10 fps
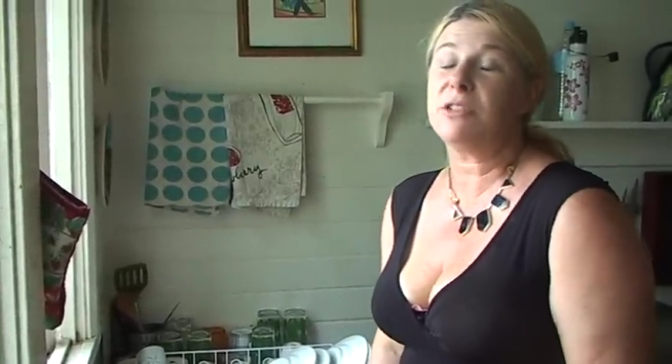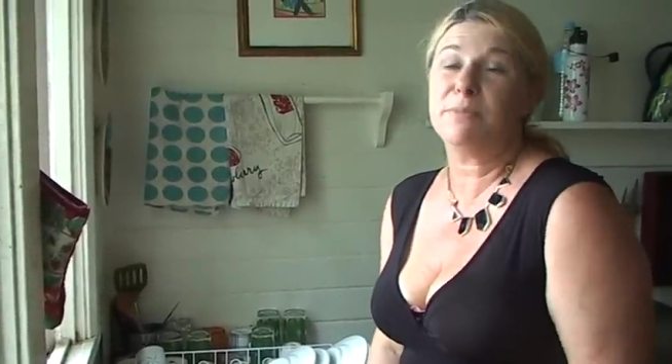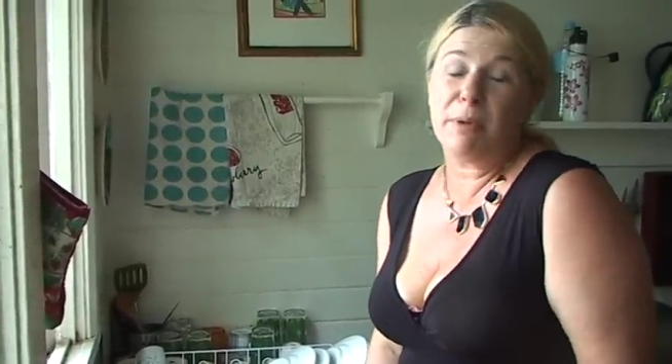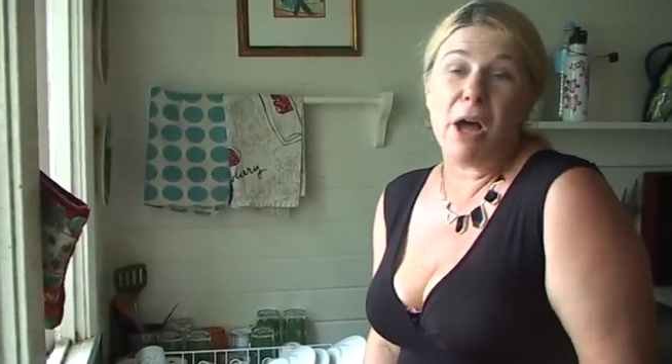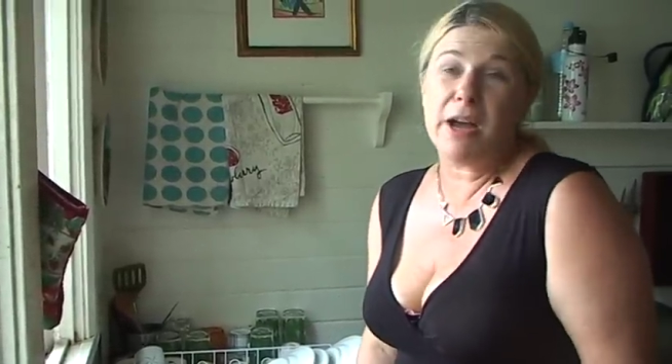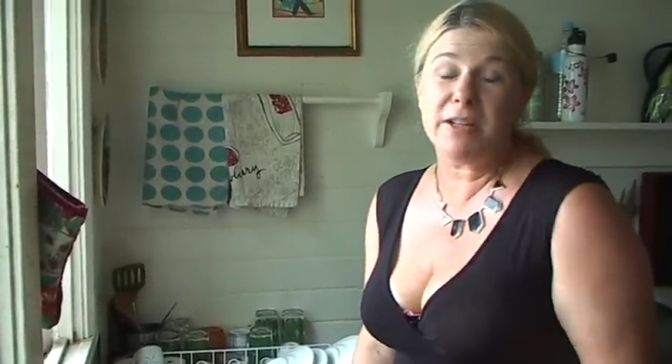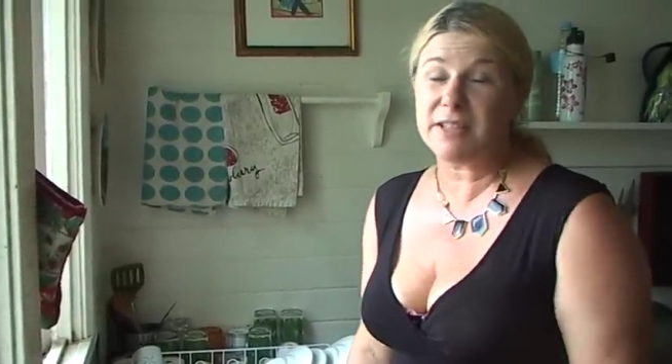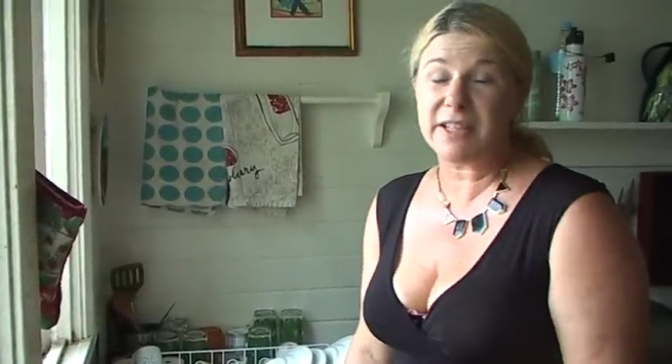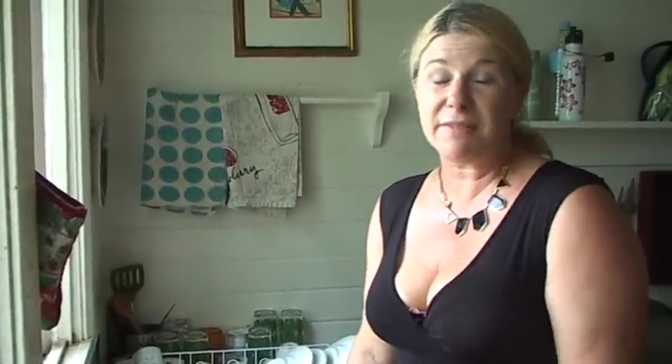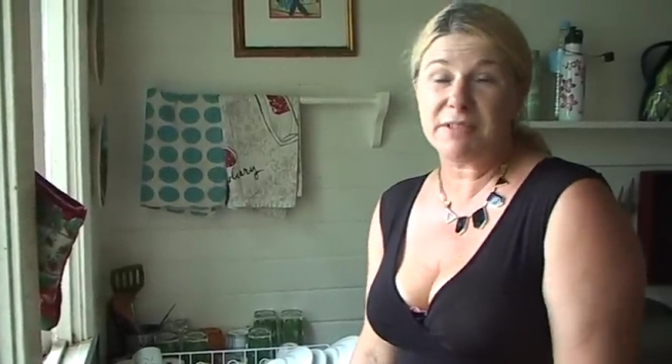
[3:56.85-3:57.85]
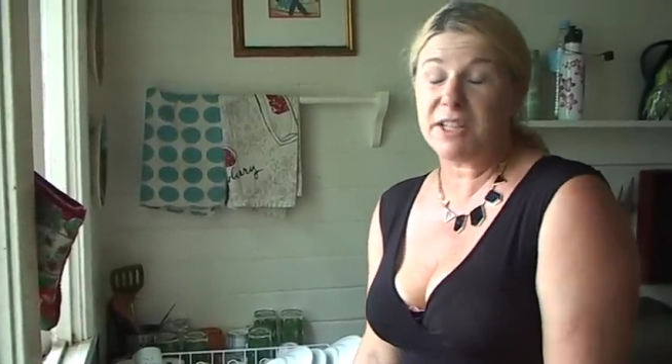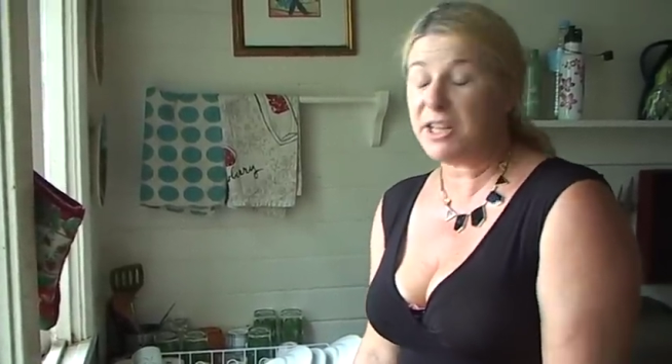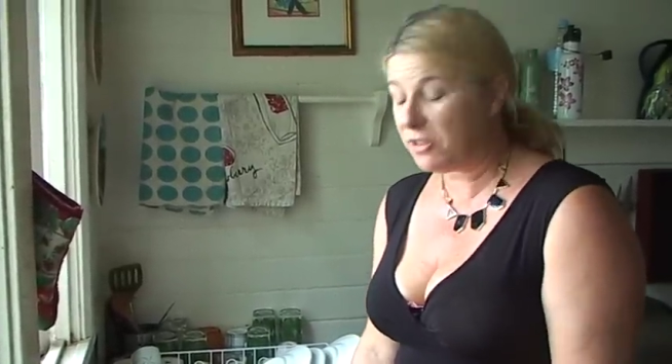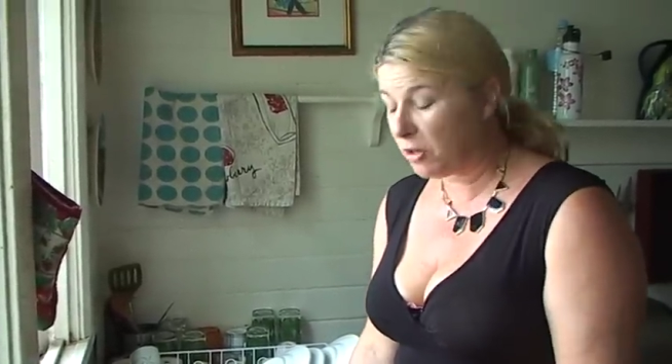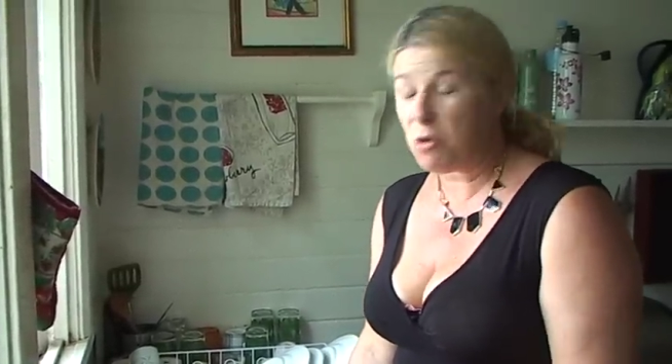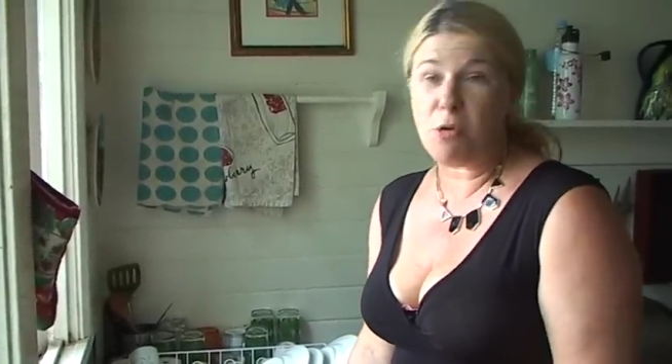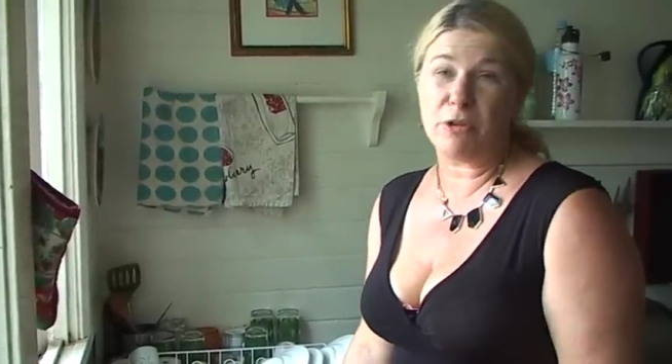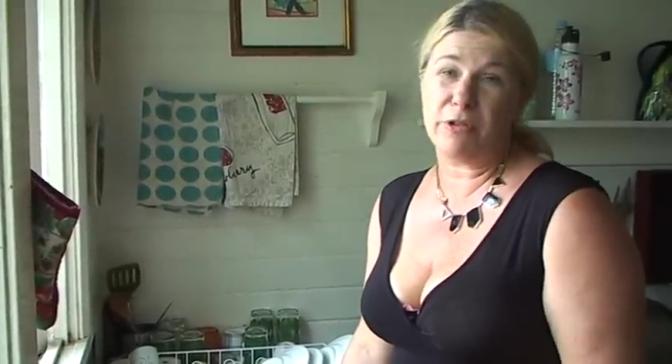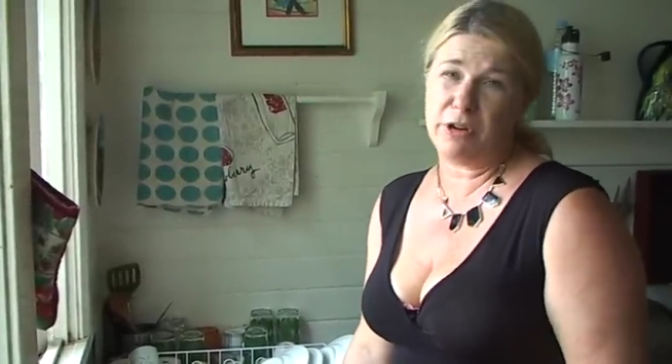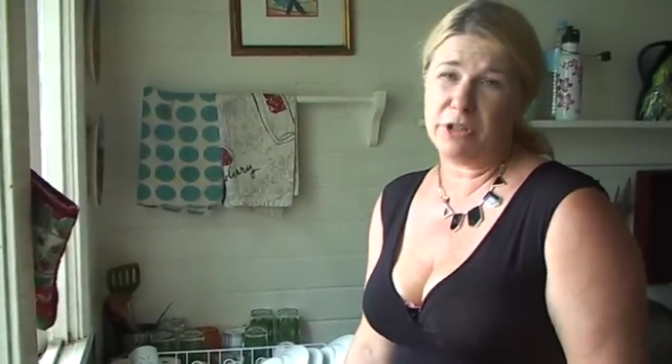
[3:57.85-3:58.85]
She's blind and deaf, sitting in the
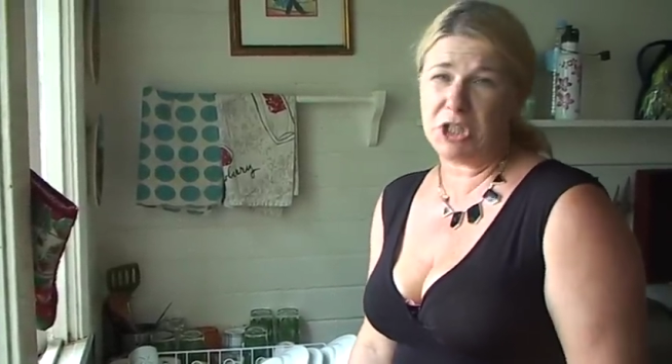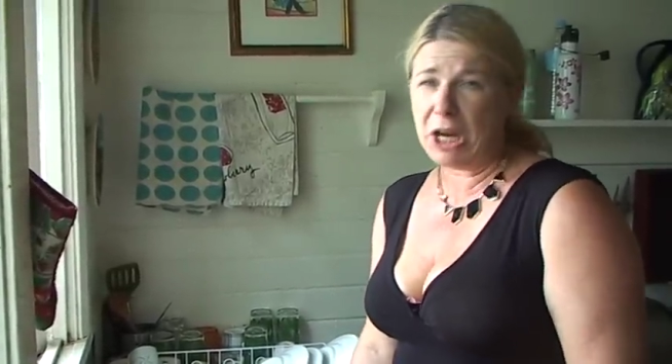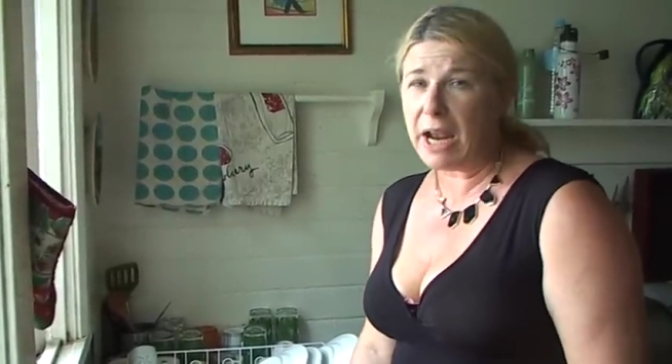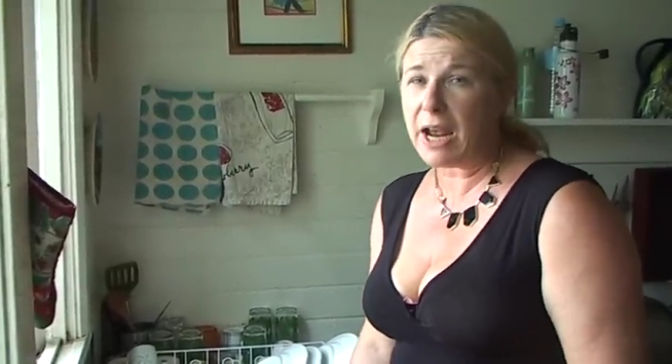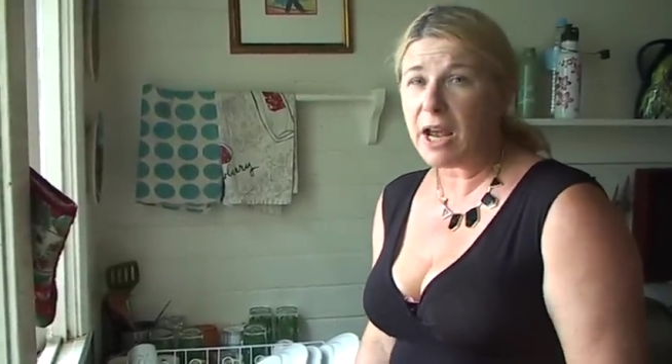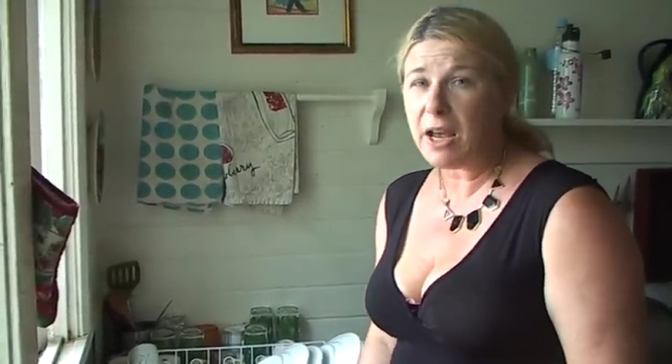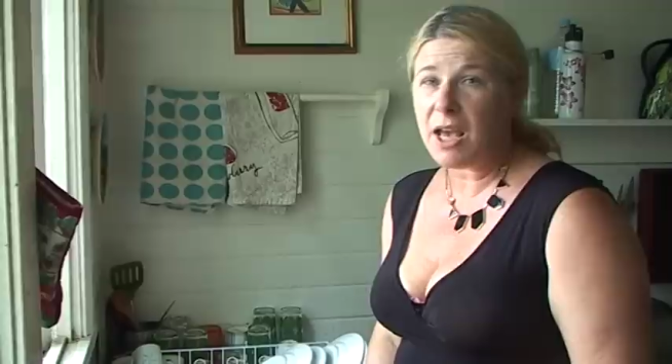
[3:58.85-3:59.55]
corner in her chair.